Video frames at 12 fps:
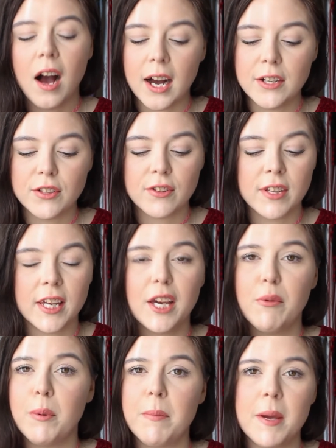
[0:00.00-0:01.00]
I just think
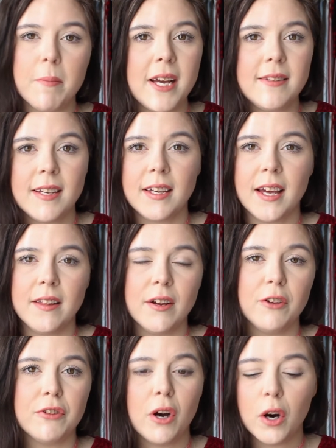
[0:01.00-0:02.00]
it would be amazing, and
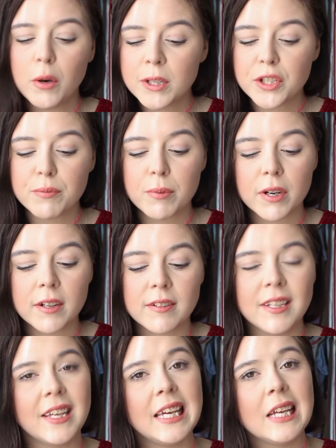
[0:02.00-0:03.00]
there is a whole bunch of products
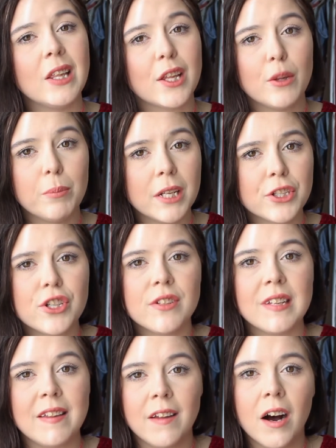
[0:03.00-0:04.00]
in here like the
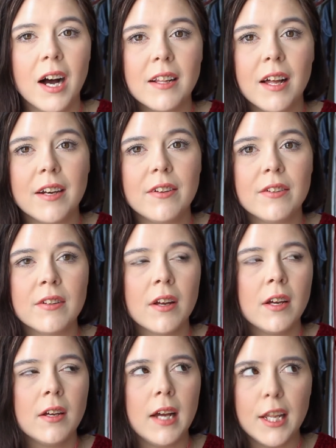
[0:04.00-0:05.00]
blushes and the highlighters
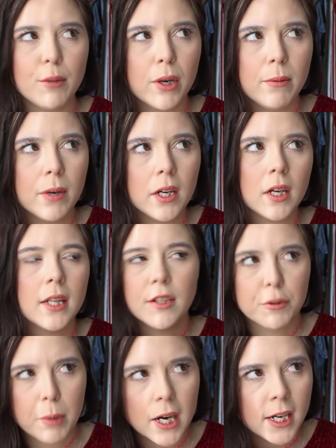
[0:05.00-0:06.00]
and the body butter and the
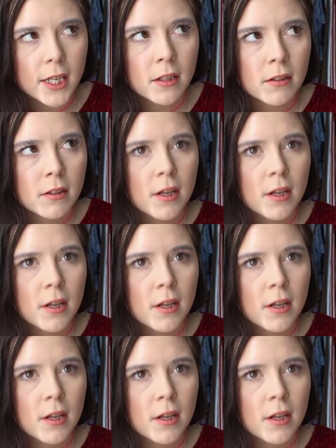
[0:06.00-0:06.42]
spray